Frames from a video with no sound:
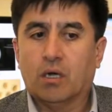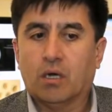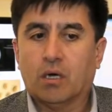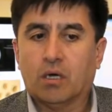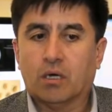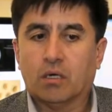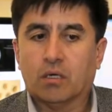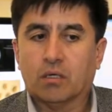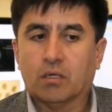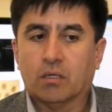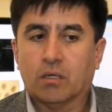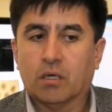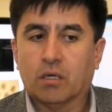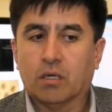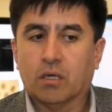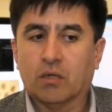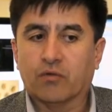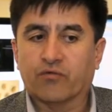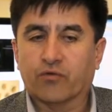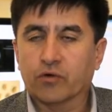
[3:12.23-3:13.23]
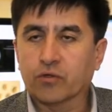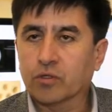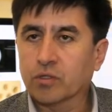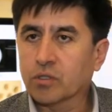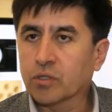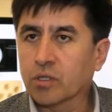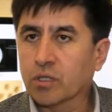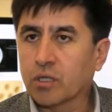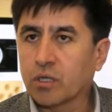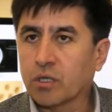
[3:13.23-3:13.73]

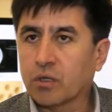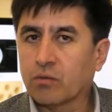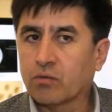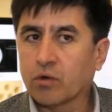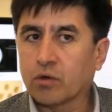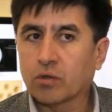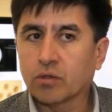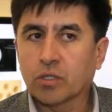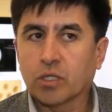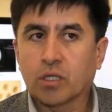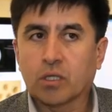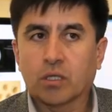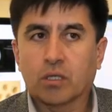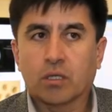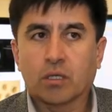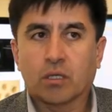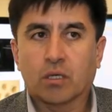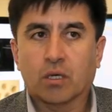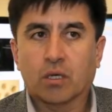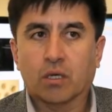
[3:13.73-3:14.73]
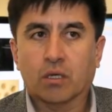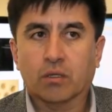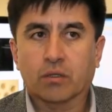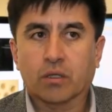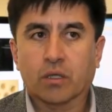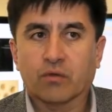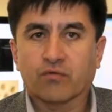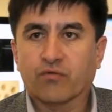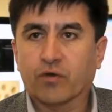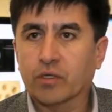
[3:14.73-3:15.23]
Unfortunately, we only
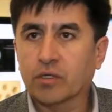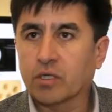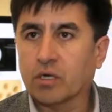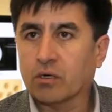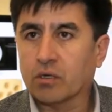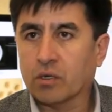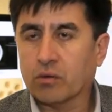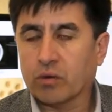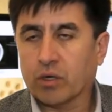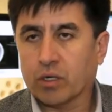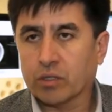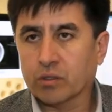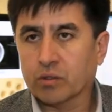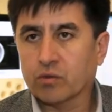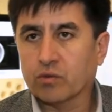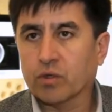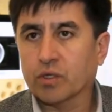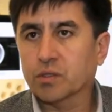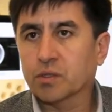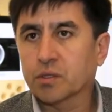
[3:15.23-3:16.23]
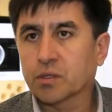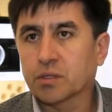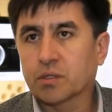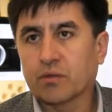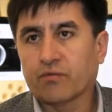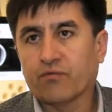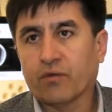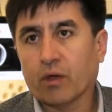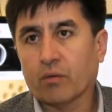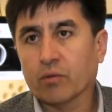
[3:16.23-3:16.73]
can find out about it once
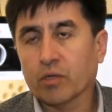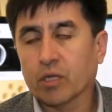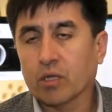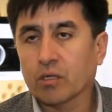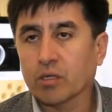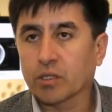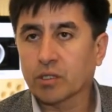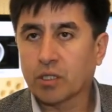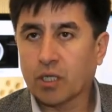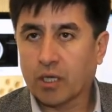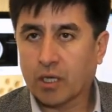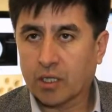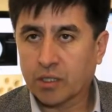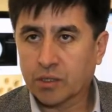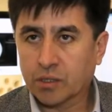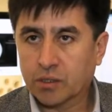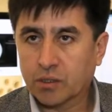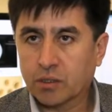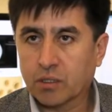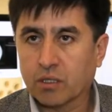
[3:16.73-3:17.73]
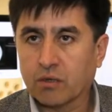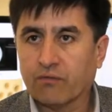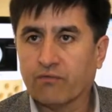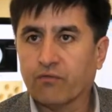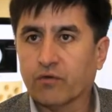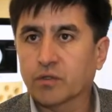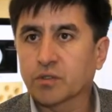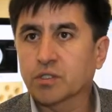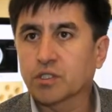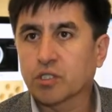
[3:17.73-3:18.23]
the family already has a
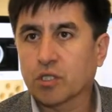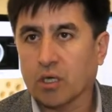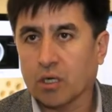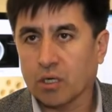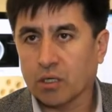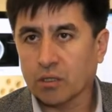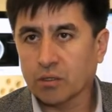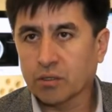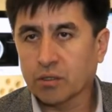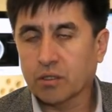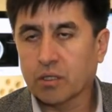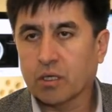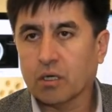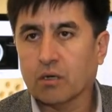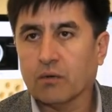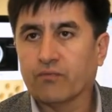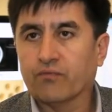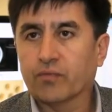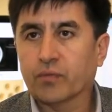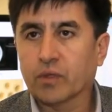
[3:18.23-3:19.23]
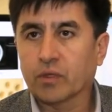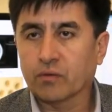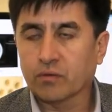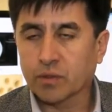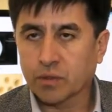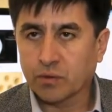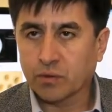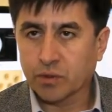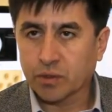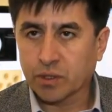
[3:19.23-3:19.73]
first child
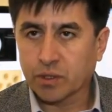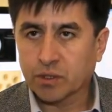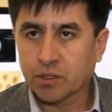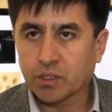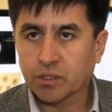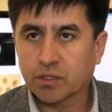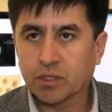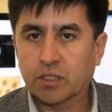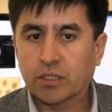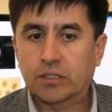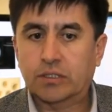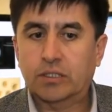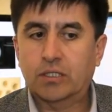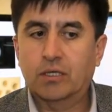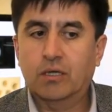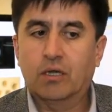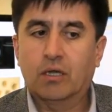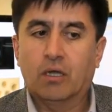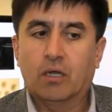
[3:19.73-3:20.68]
with this disease.